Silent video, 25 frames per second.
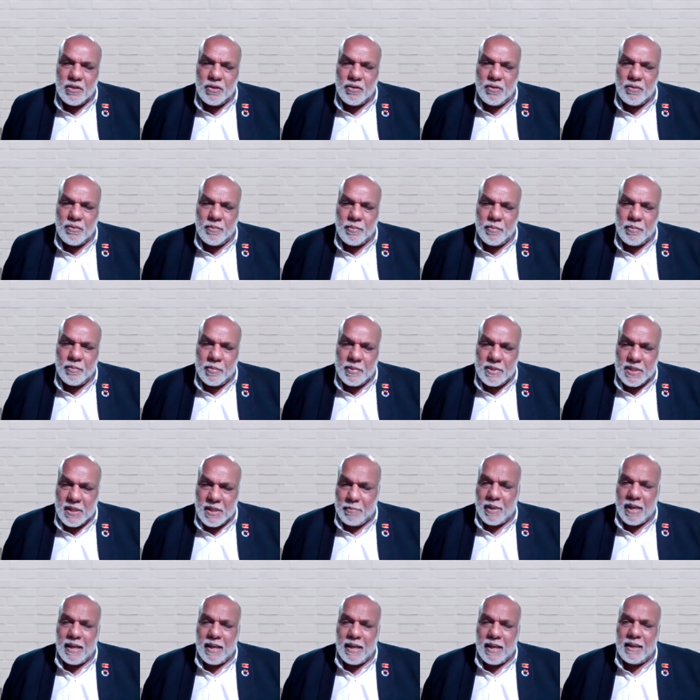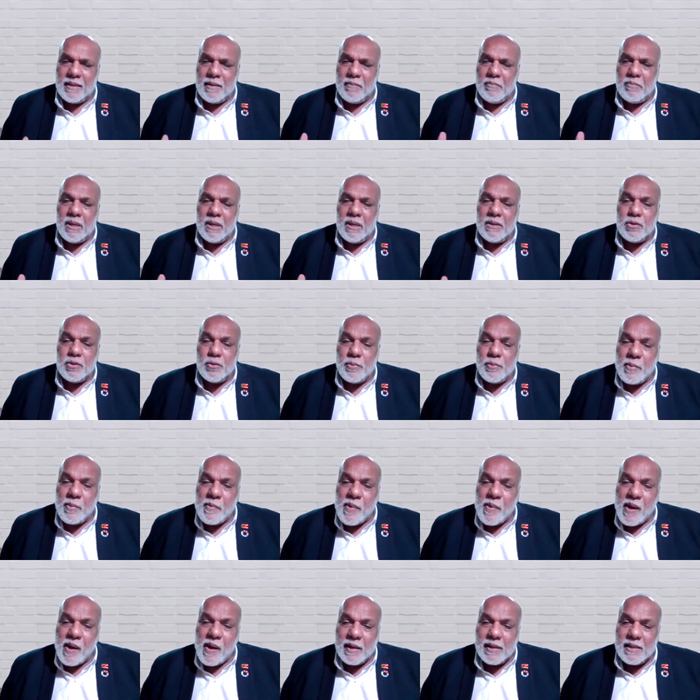You know, supplying the big
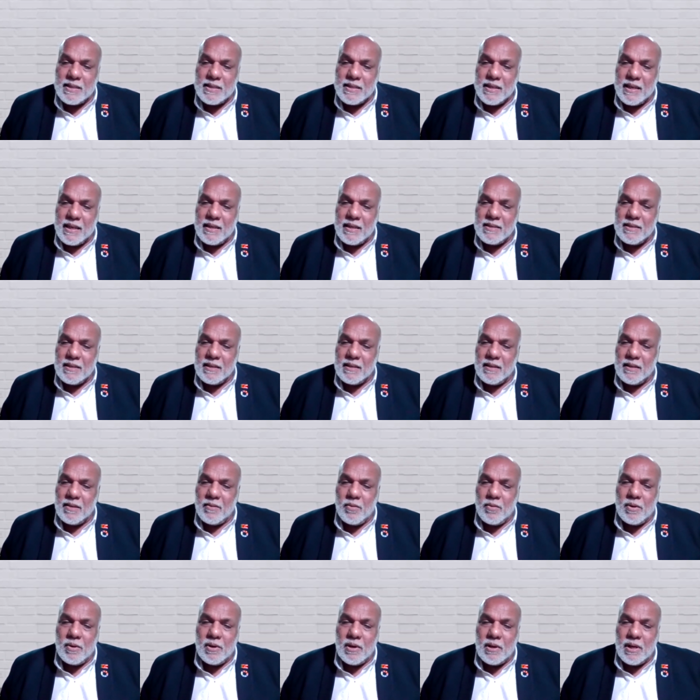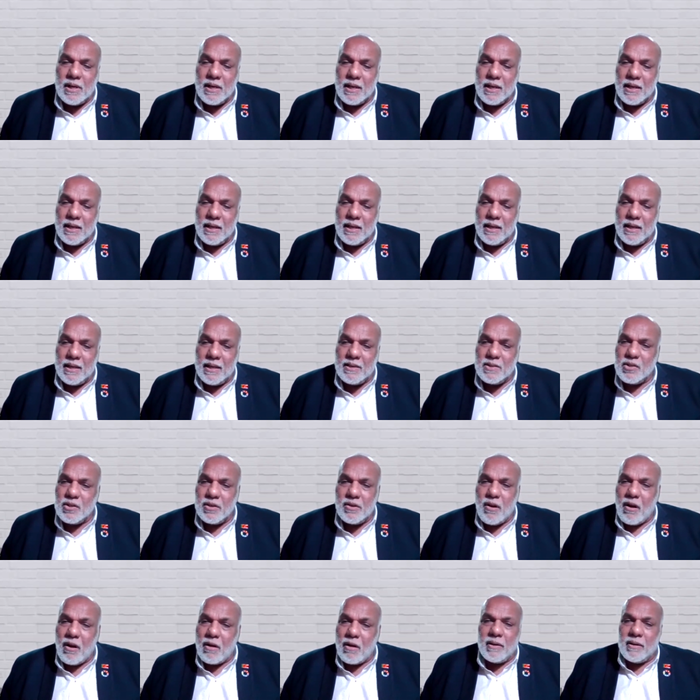supermarket chains in the world
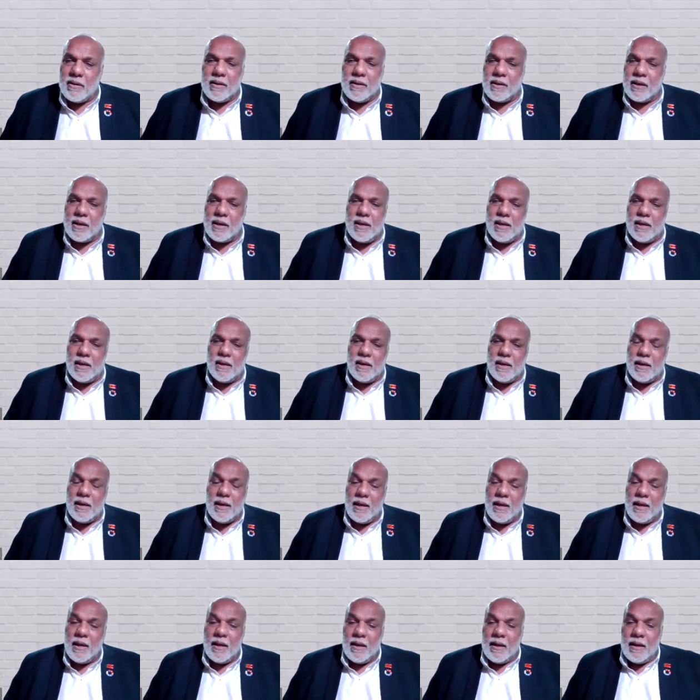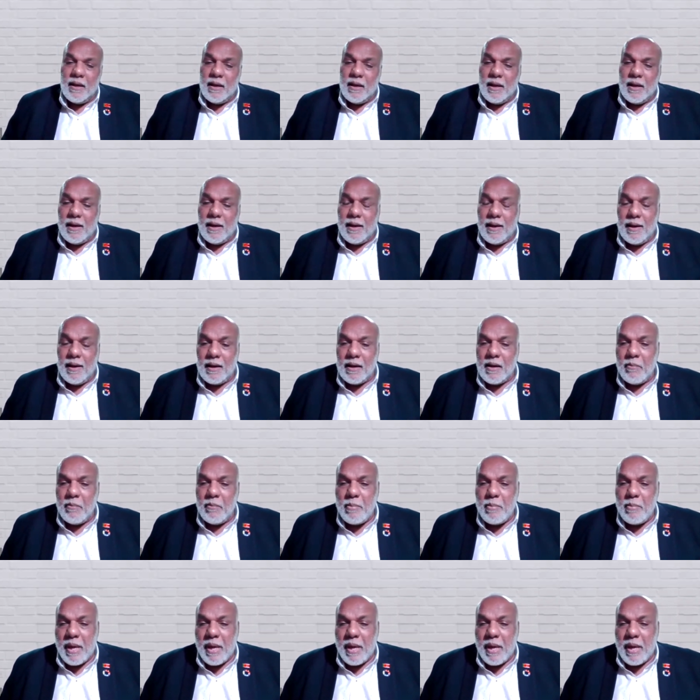is not a